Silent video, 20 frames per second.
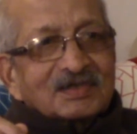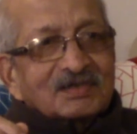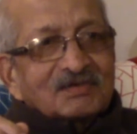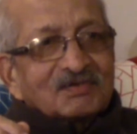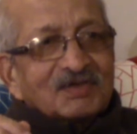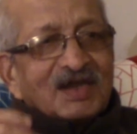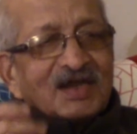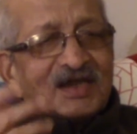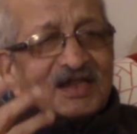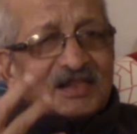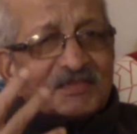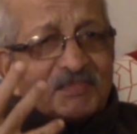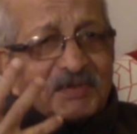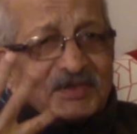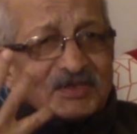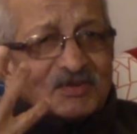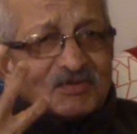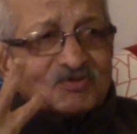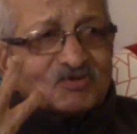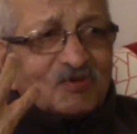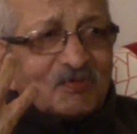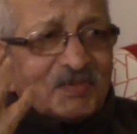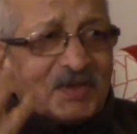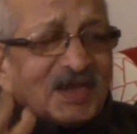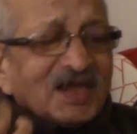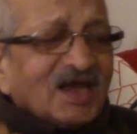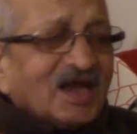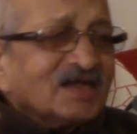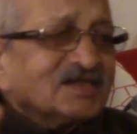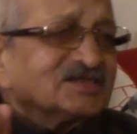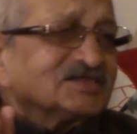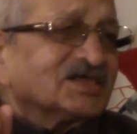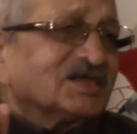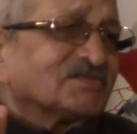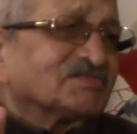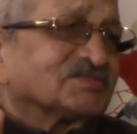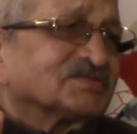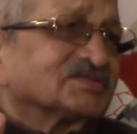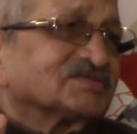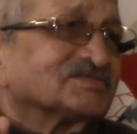We are under the pressure of so many concepts.